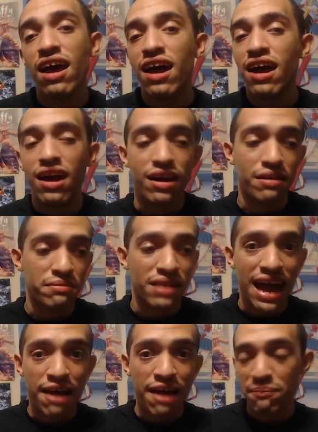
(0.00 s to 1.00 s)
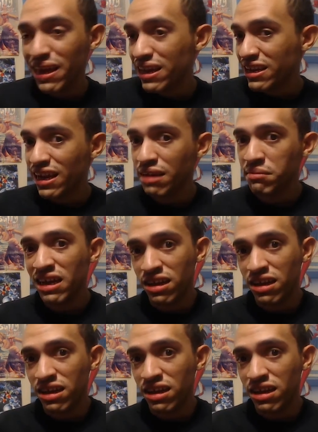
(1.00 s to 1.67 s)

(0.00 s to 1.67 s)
I played the game in